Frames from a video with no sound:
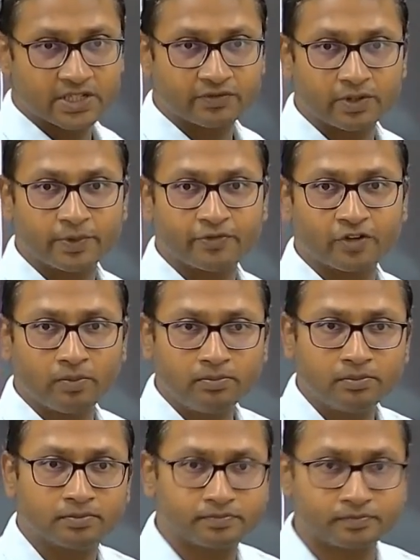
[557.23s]
will be from,
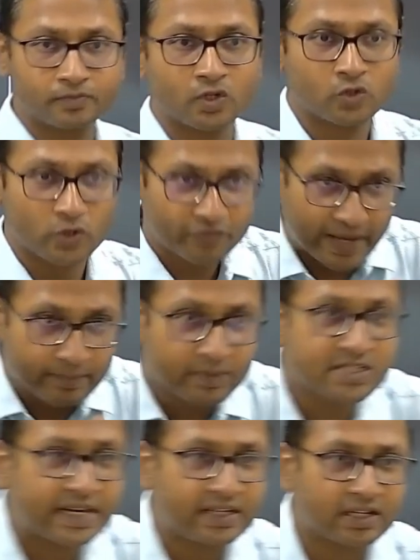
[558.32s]
so if I am the
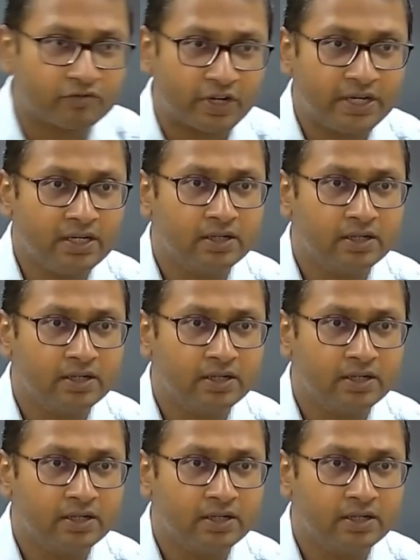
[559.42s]
center word,